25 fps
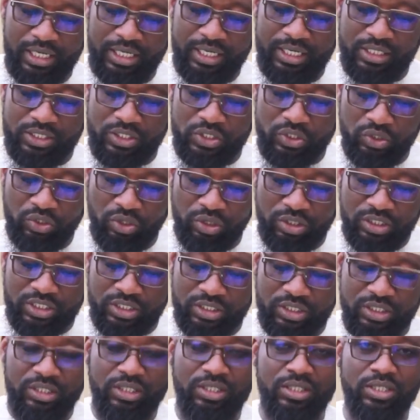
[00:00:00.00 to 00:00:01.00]
is
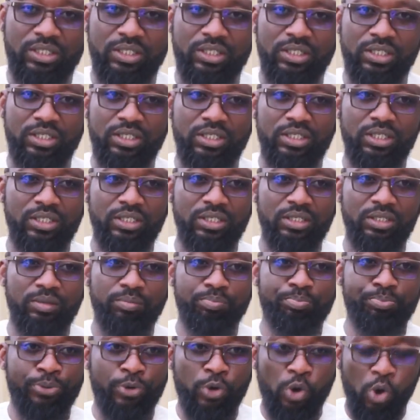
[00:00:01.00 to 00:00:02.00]
not
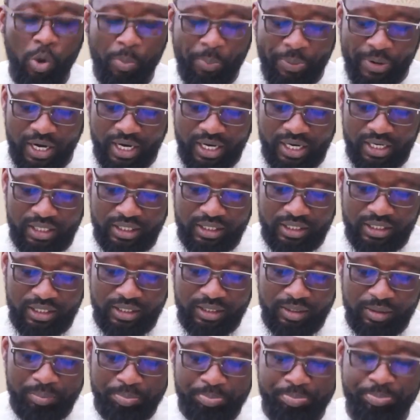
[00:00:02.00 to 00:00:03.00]
proper
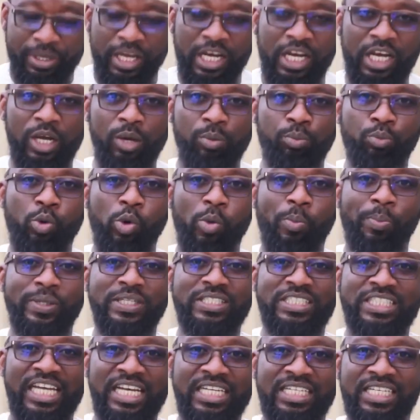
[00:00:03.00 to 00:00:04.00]
bil
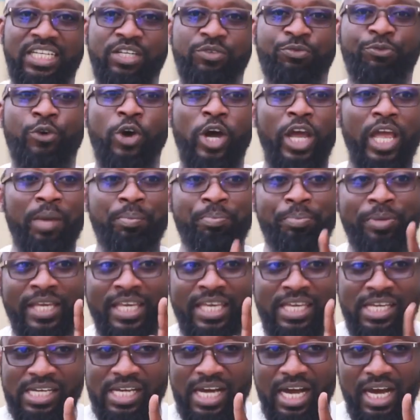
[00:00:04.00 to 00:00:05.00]
mubtadi' for a
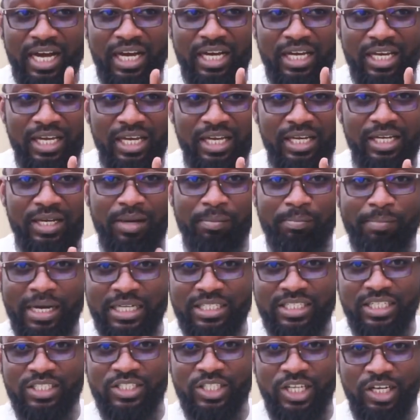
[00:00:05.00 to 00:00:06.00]
beginner in the
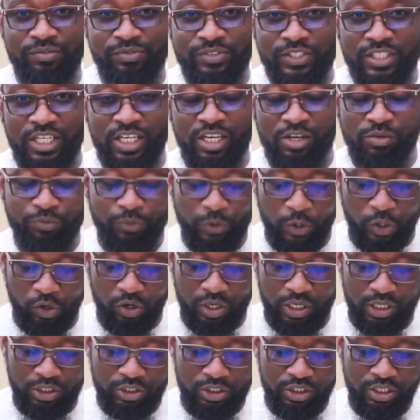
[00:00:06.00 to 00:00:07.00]
matters of seeking for
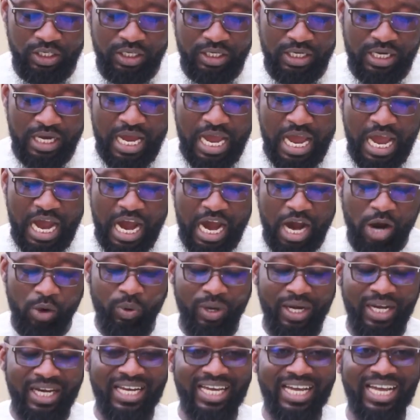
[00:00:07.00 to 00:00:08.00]
knowledge
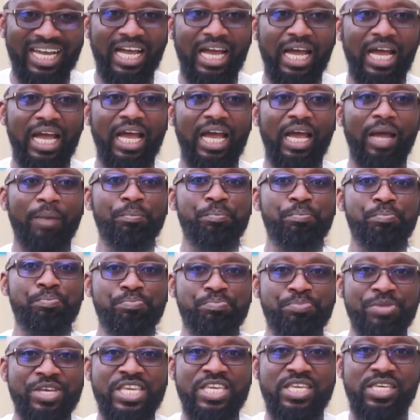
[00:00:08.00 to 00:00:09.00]
aw
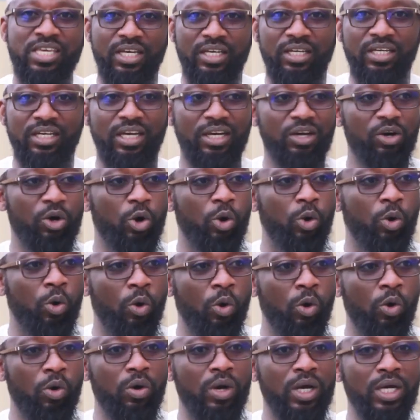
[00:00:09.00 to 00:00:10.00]
al-aami
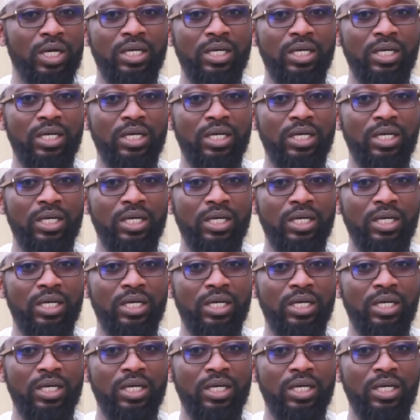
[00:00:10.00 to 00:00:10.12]
or